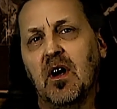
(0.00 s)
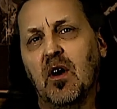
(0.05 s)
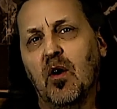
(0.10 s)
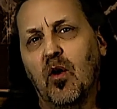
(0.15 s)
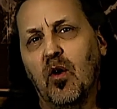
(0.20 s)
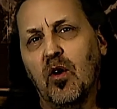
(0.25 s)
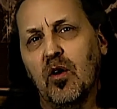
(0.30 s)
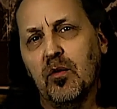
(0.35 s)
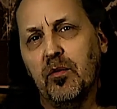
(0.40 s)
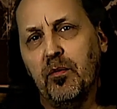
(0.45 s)

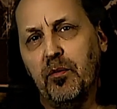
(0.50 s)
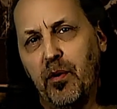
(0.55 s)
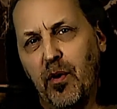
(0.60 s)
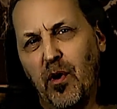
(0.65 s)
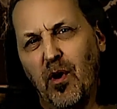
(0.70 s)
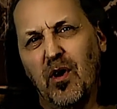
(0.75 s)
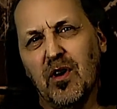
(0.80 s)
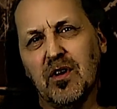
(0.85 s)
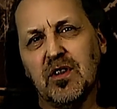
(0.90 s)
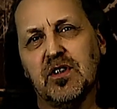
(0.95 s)
or
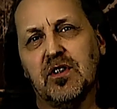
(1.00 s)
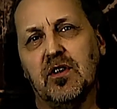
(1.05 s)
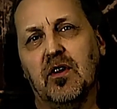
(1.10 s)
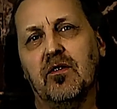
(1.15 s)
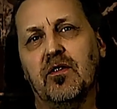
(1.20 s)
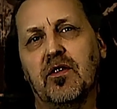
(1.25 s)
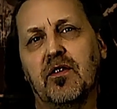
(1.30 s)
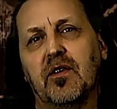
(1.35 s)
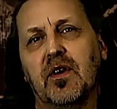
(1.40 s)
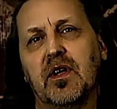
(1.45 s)
parts
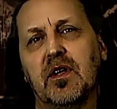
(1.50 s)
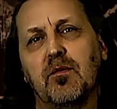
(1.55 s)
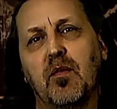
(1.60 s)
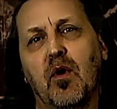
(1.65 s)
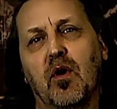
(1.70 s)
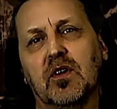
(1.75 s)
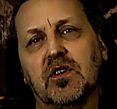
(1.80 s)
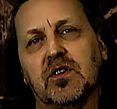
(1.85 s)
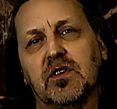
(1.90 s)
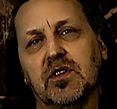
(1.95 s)
of 3
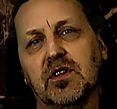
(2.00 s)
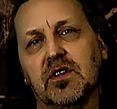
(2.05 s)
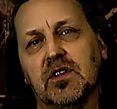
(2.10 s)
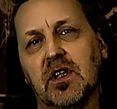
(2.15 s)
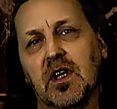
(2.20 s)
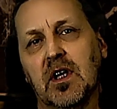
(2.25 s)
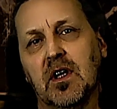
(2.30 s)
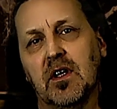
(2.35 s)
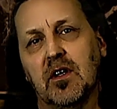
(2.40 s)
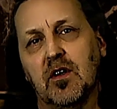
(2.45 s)
boxes,
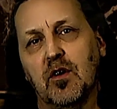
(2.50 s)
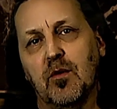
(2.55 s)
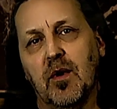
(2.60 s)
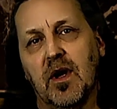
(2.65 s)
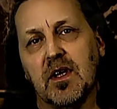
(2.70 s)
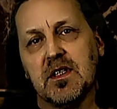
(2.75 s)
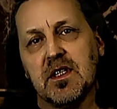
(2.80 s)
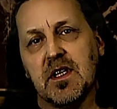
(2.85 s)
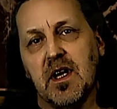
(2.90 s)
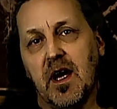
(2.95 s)
you
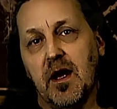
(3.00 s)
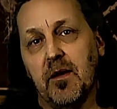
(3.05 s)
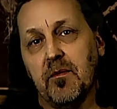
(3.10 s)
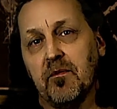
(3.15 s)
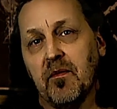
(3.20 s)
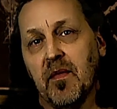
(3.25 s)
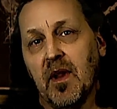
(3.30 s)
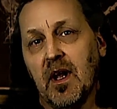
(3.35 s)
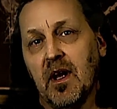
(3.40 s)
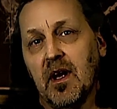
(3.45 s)
might say.
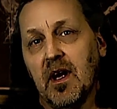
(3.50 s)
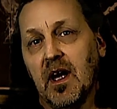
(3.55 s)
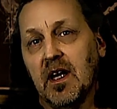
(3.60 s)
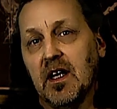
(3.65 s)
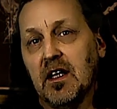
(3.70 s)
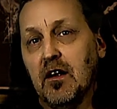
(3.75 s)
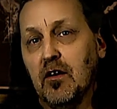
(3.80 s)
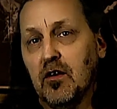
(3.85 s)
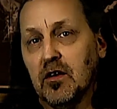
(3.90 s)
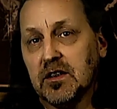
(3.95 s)
And
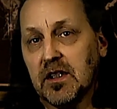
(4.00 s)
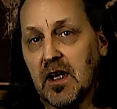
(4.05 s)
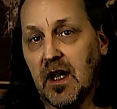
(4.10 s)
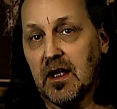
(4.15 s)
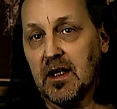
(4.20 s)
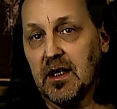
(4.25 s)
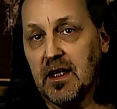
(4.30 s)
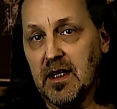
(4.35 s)
it looks like